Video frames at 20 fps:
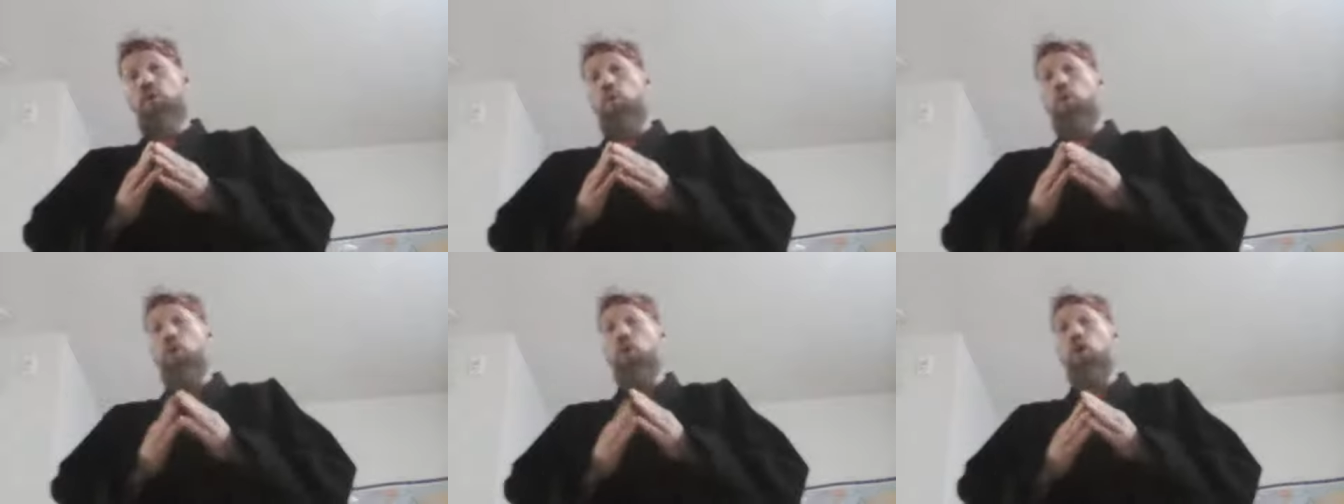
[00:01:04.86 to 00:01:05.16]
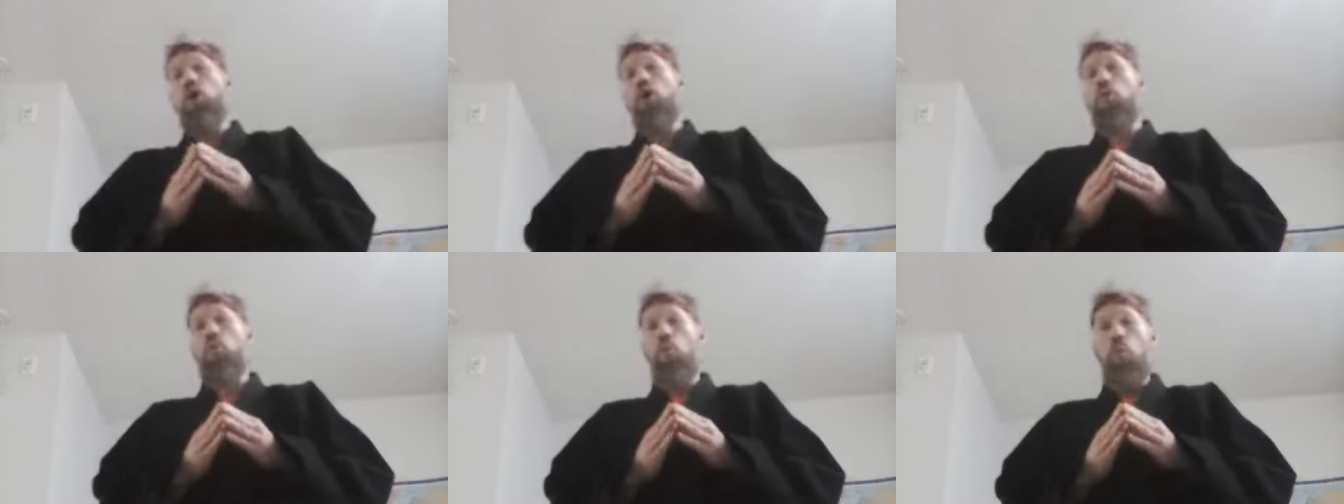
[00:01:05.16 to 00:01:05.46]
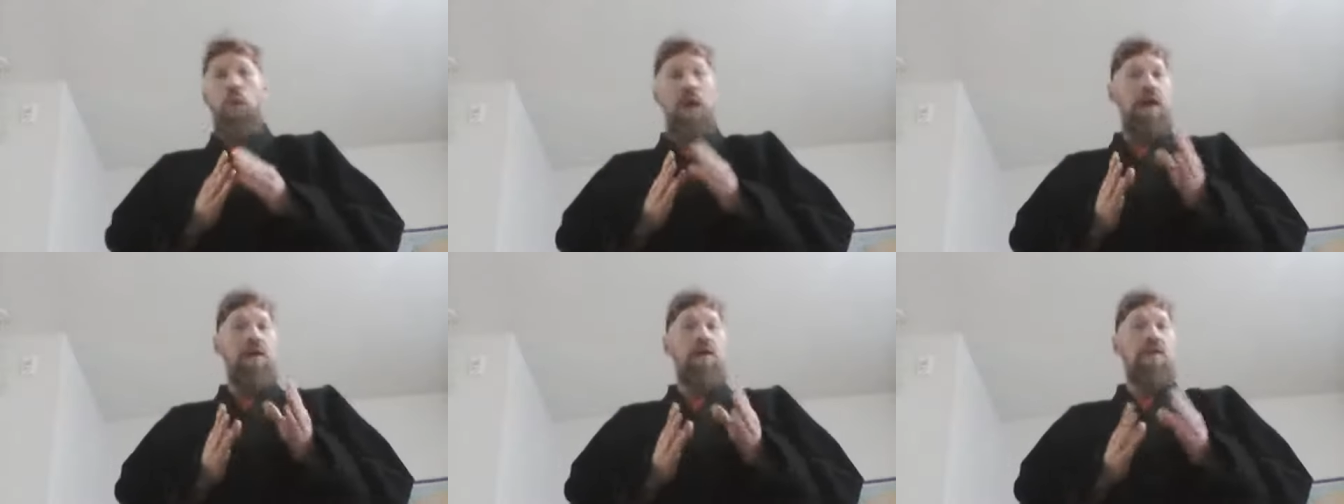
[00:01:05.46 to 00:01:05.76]
or
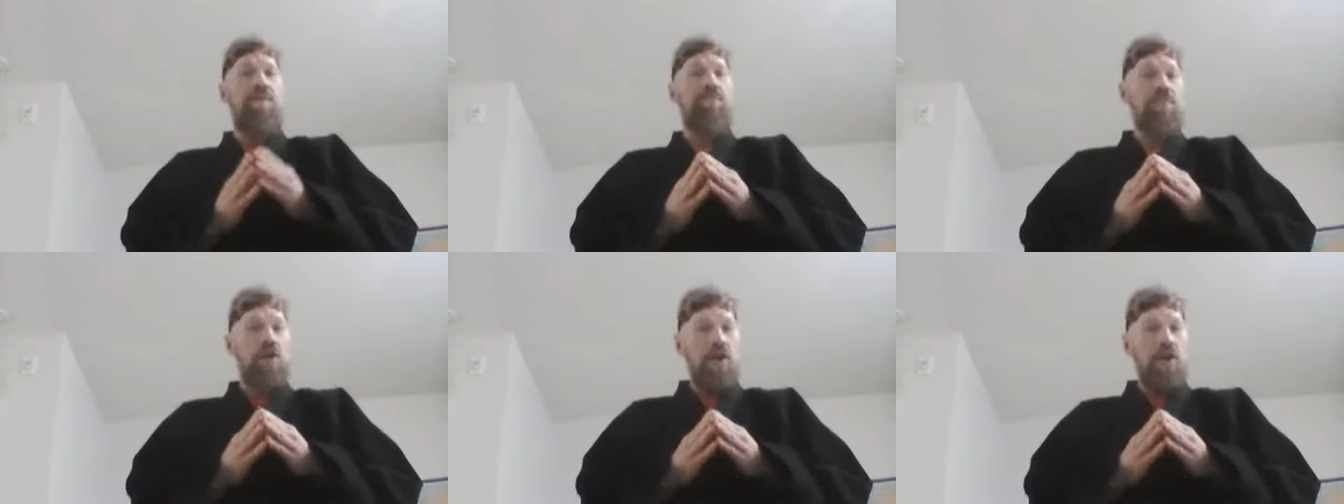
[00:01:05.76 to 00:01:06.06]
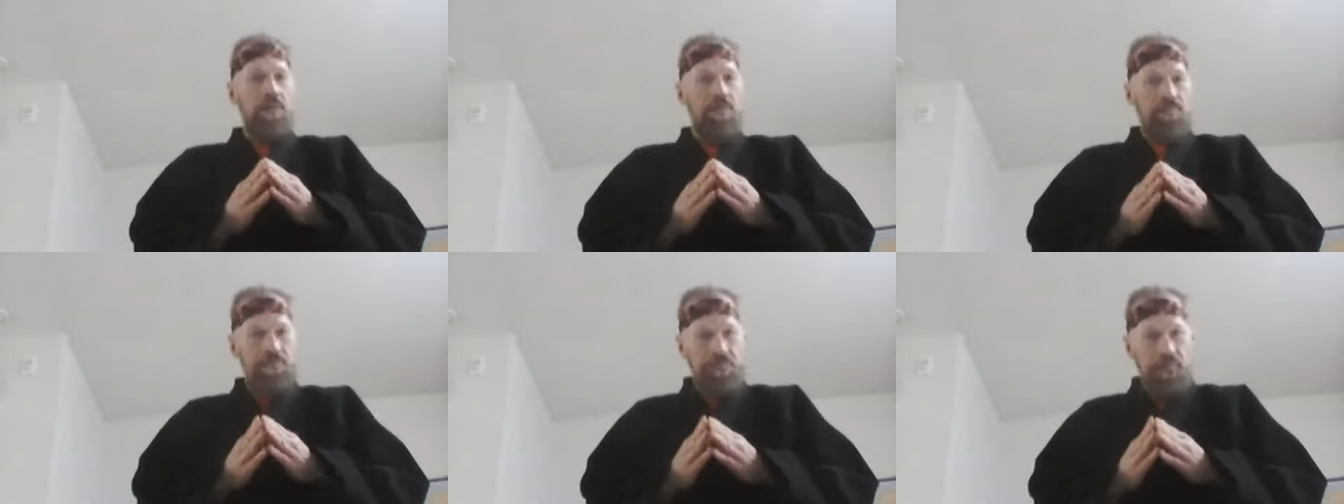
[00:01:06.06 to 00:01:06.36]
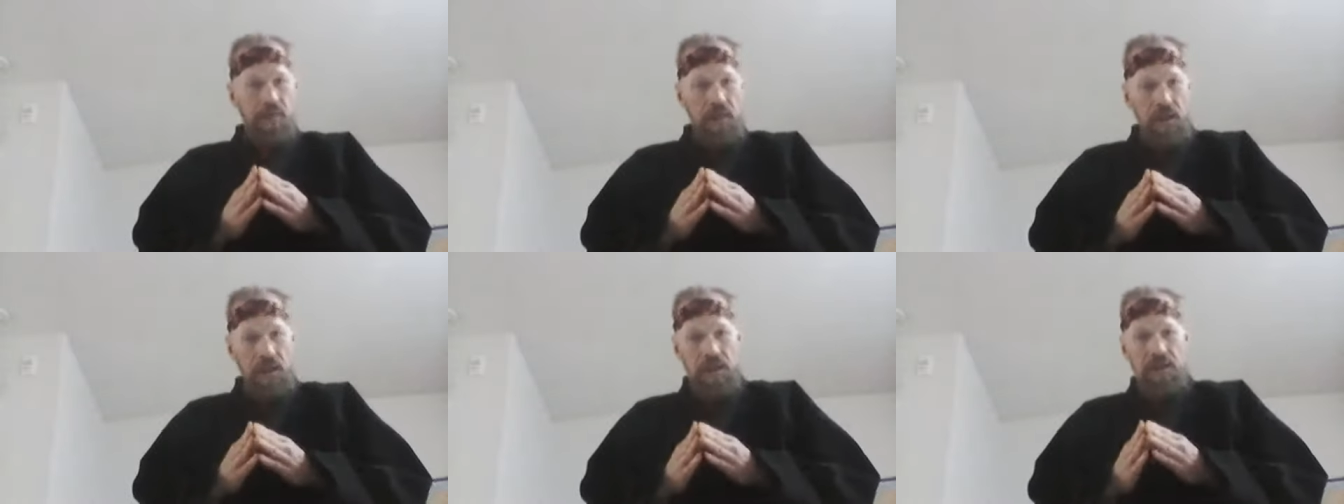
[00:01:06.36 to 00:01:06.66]
wherever,
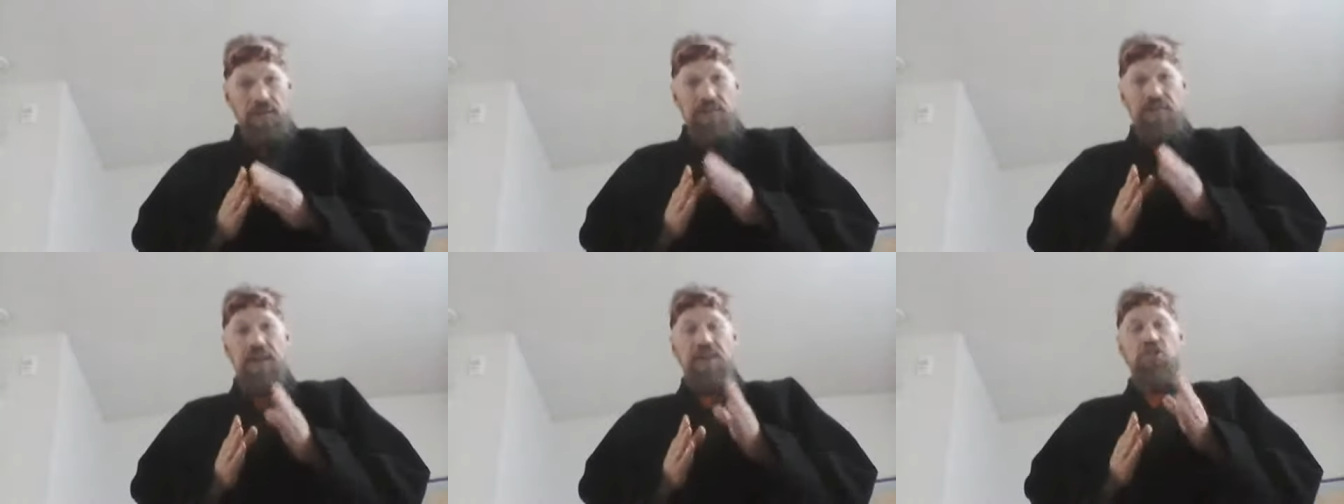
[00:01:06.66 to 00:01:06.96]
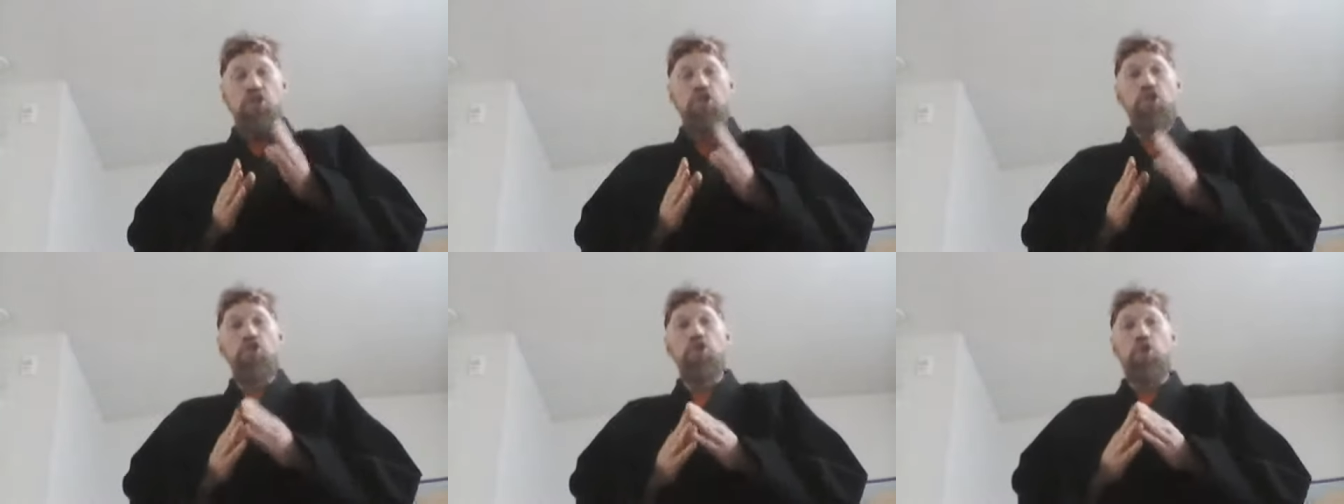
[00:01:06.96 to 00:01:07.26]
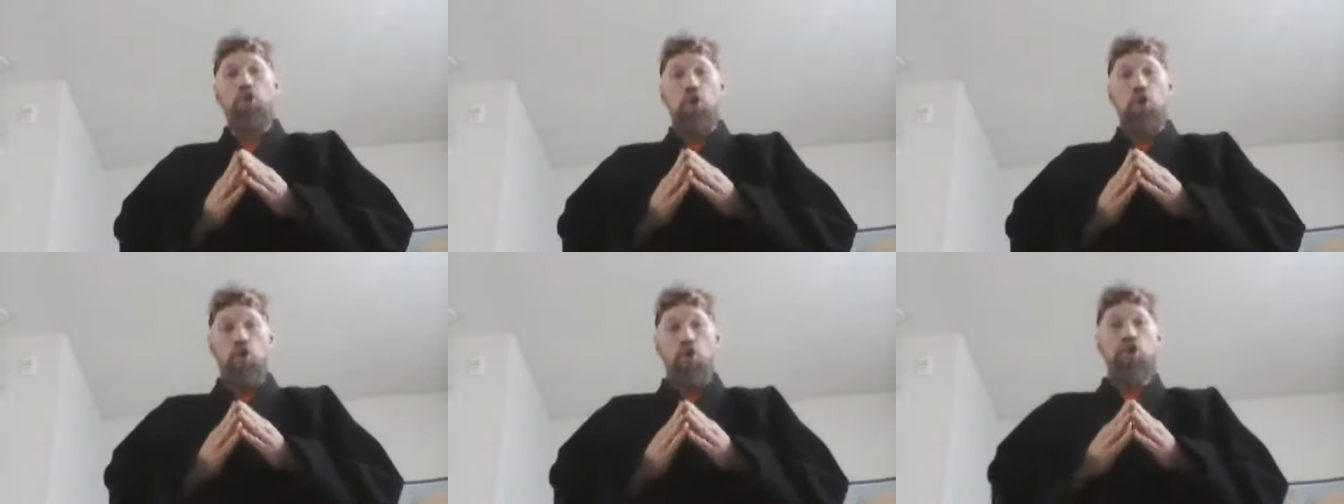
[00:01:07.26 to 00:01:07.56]
they should
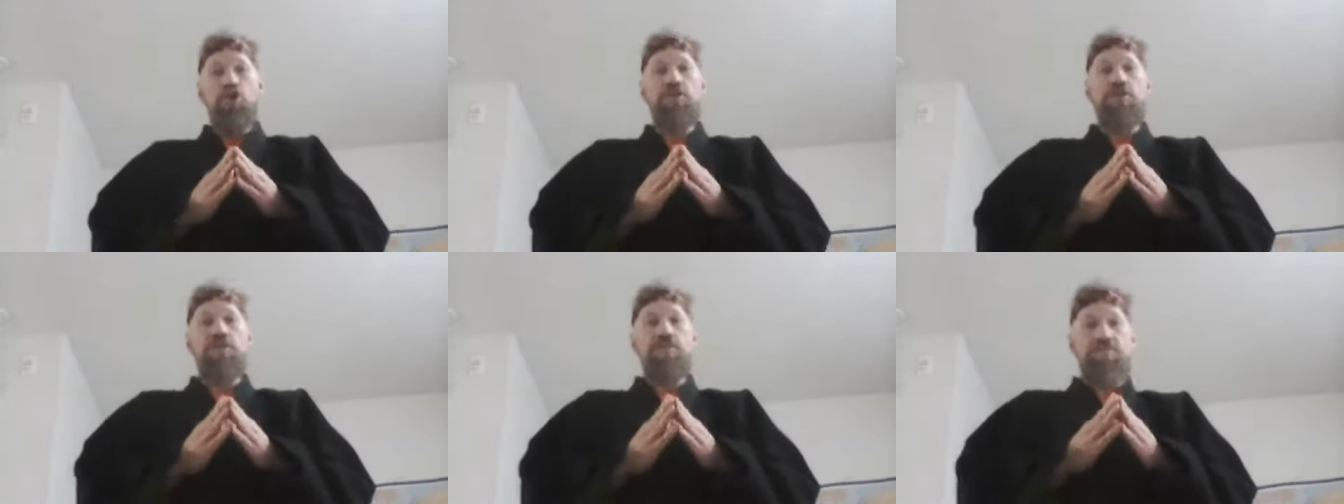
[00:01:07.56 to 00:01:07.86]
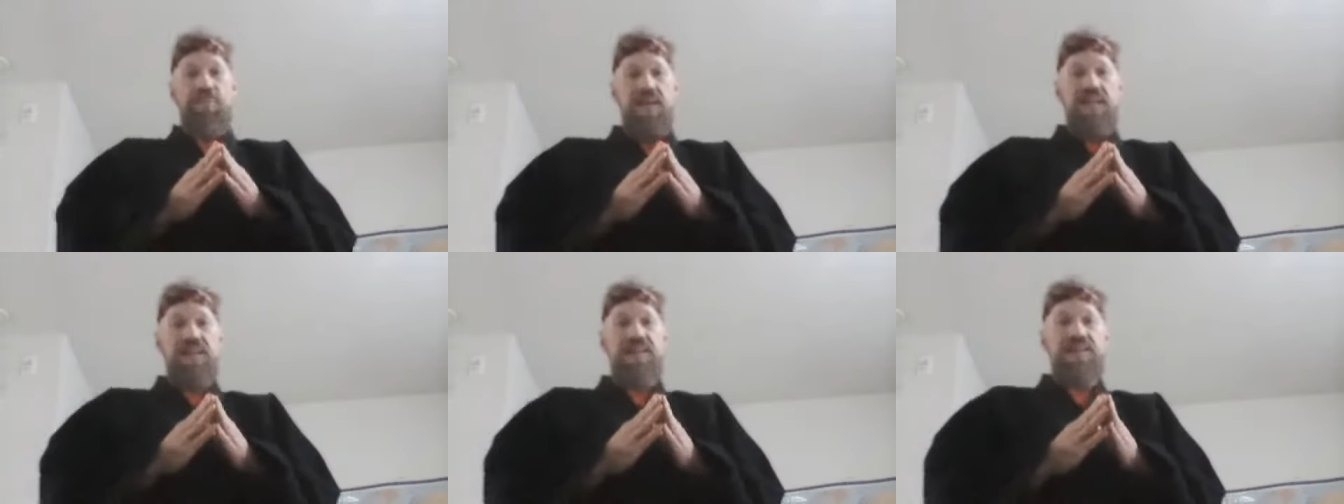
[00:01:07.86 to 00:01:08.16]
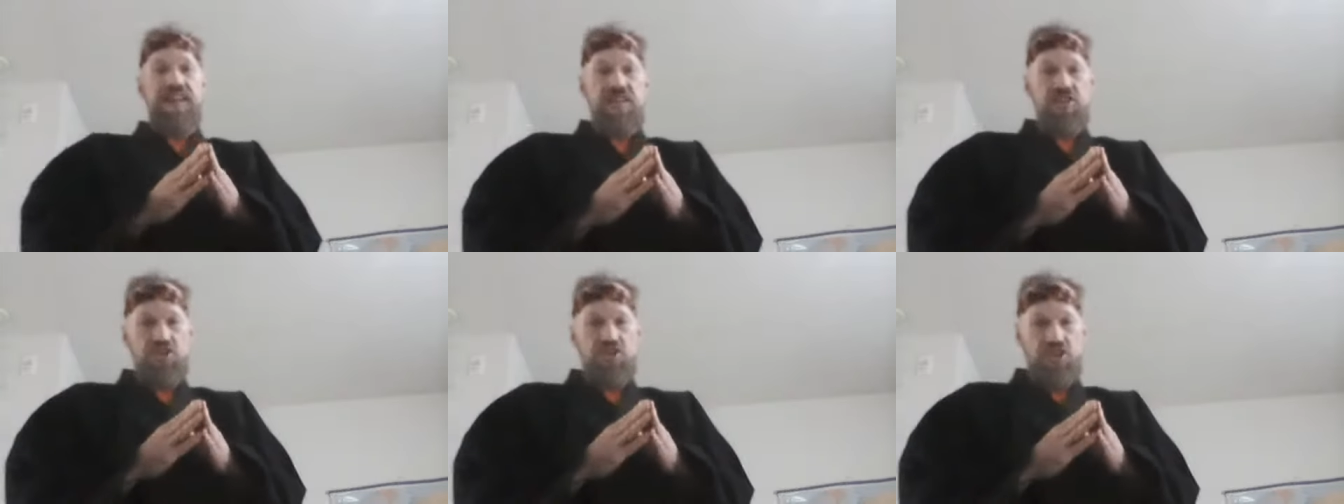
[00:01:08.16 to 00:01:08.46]
learn to be
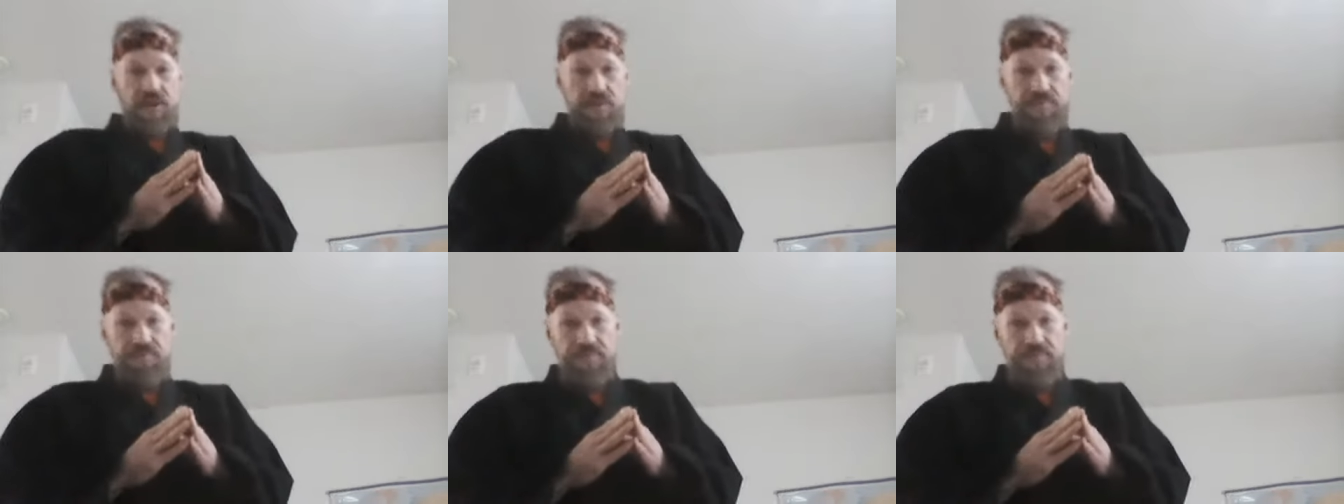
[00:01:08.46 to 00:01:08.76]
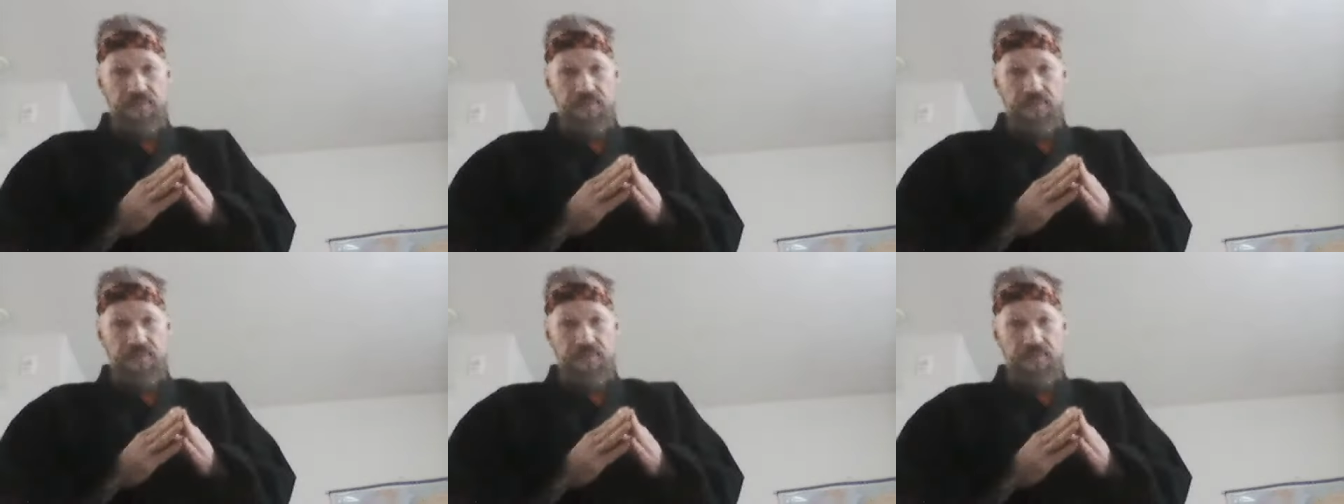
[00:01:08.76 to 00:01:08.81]
ninja,